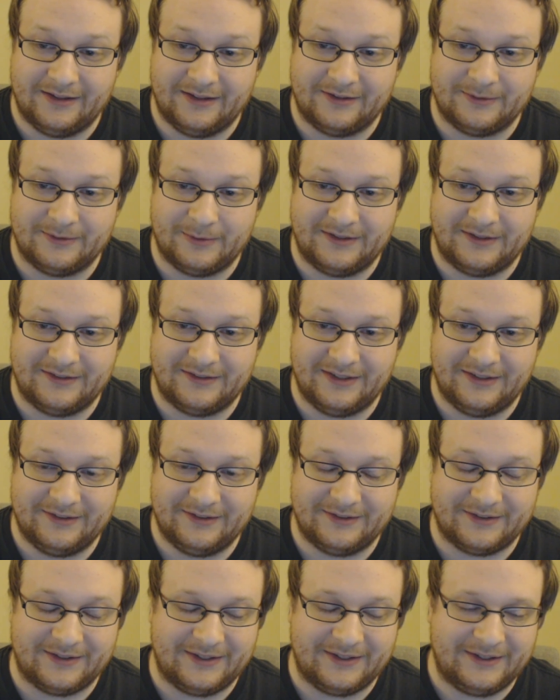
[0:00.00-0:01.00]
this is what it
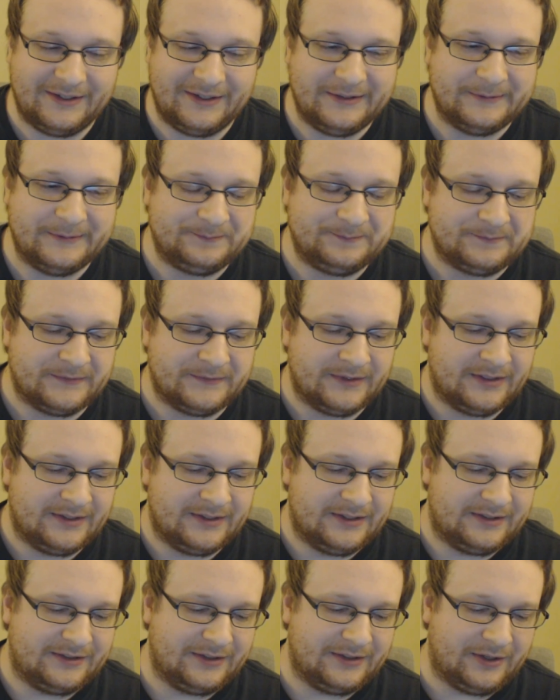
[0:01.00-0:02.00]
sounds like.
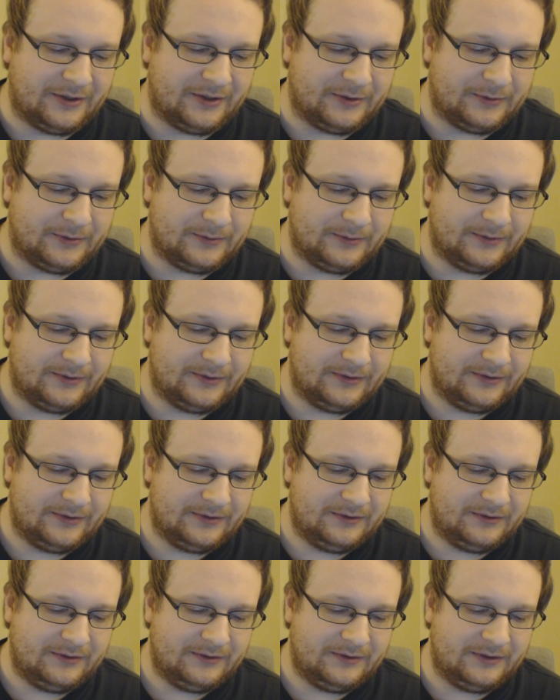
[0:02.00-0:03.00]
So,
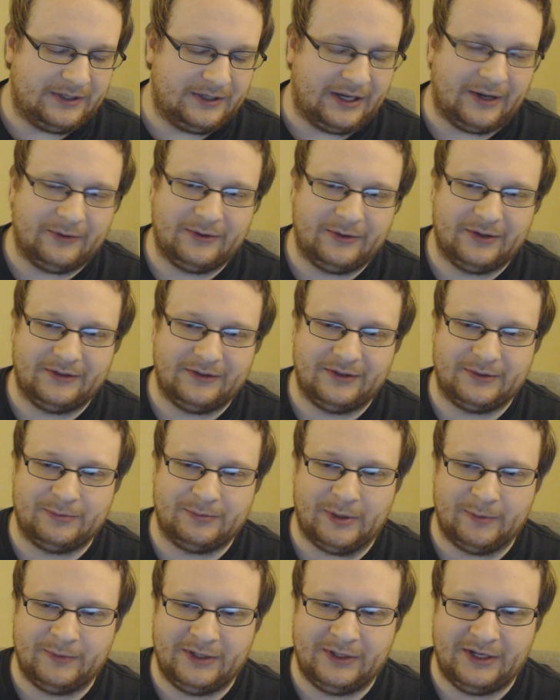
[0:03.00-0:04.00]
how good is this
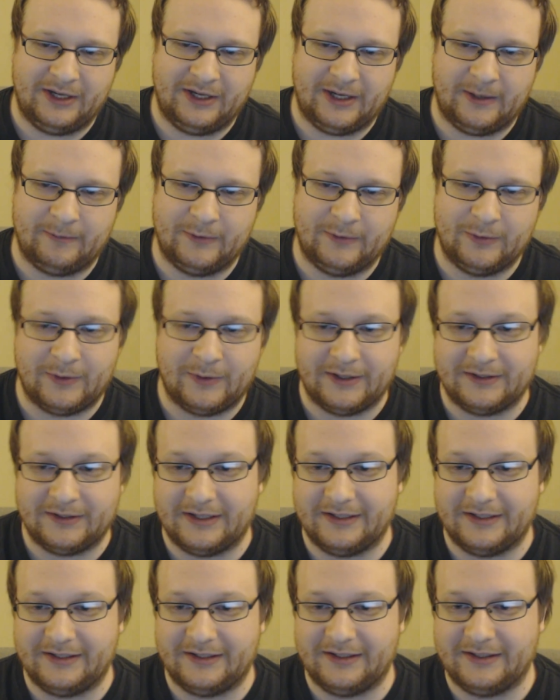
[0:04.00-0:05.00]
webcam? Do I
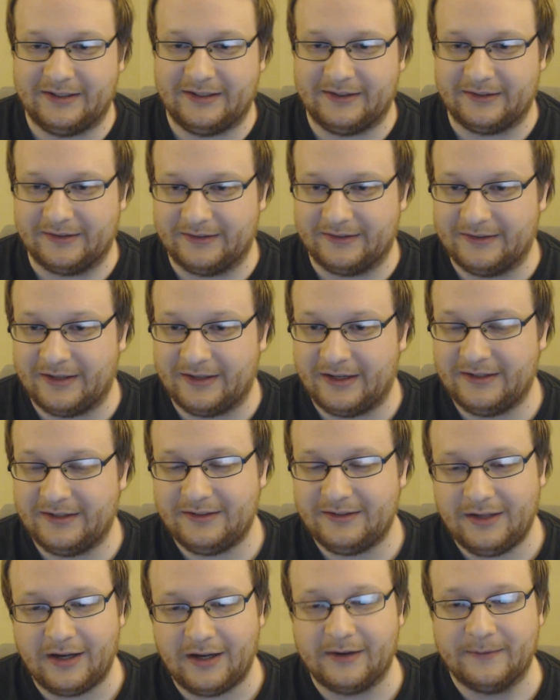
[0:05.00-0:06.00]
like it? Is it
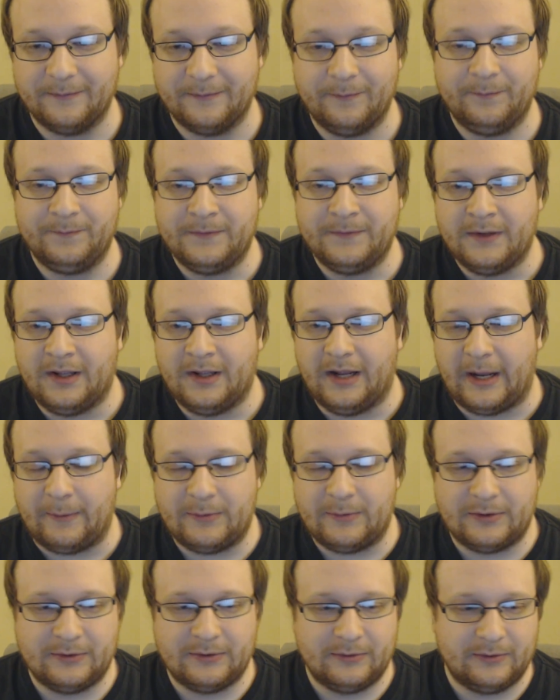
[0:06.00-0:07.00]
nice? Yeah,
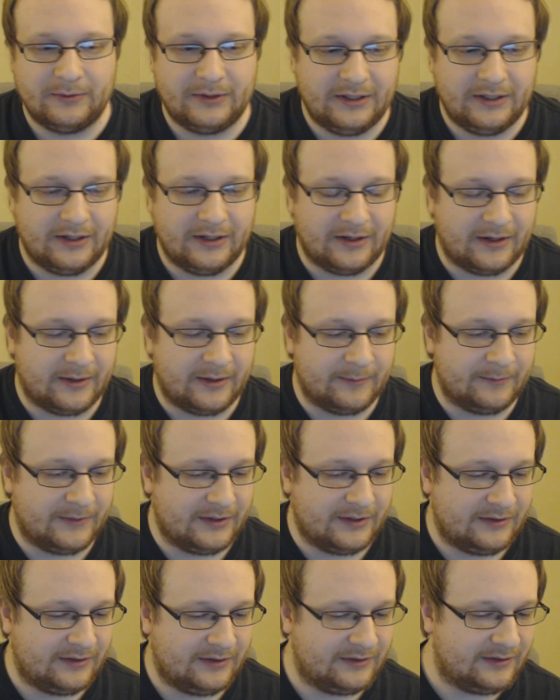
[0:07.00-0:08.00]
absolutely.
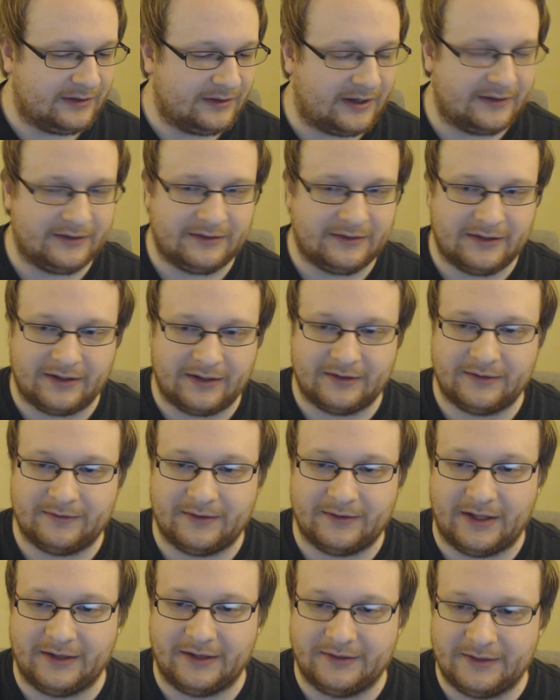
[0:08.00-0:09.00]
This is Logitech's
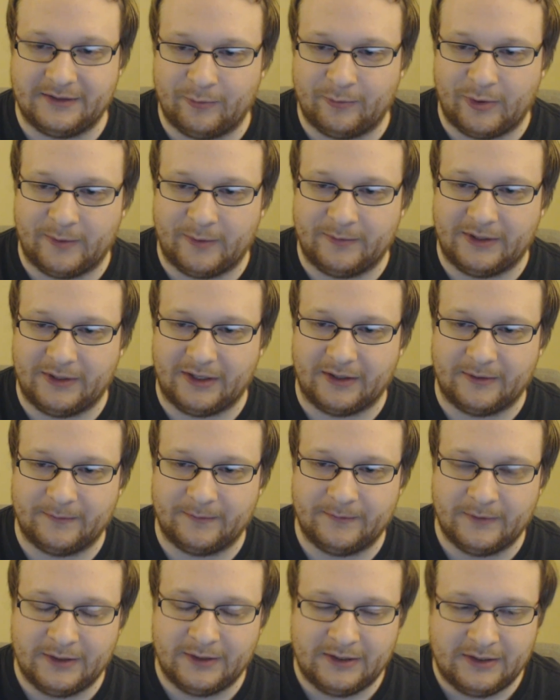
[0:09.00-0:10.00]
flagship
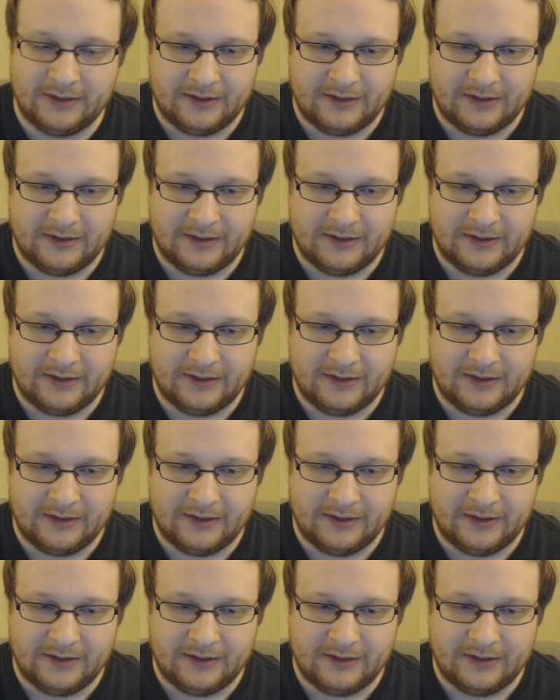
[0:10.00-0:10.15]
webcam,